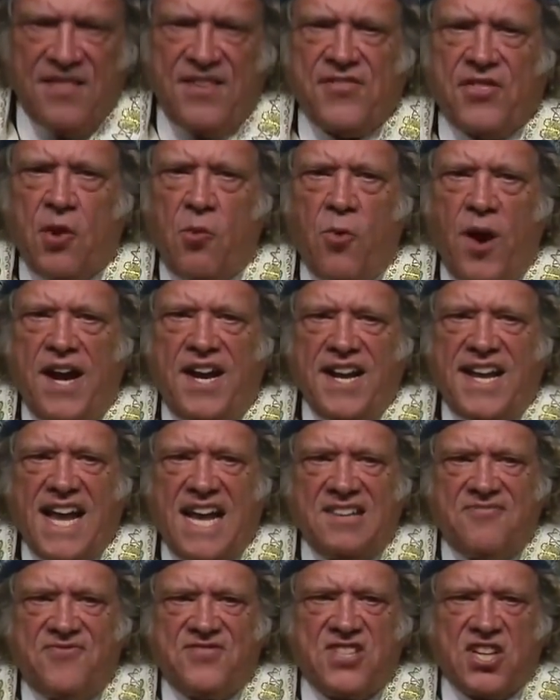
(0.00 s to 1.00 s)
that the way to
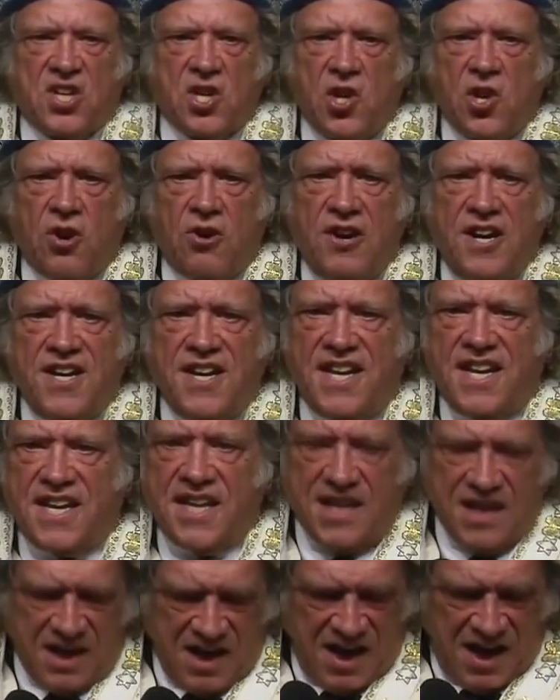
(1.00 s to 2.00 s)
get
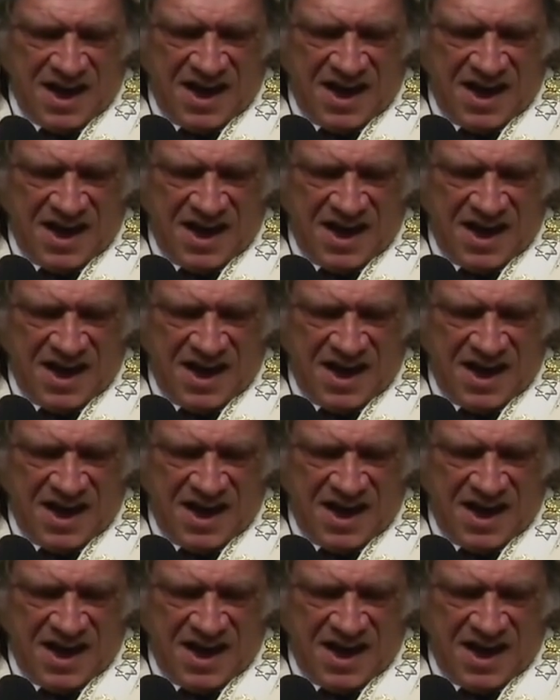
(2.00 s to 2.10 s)
security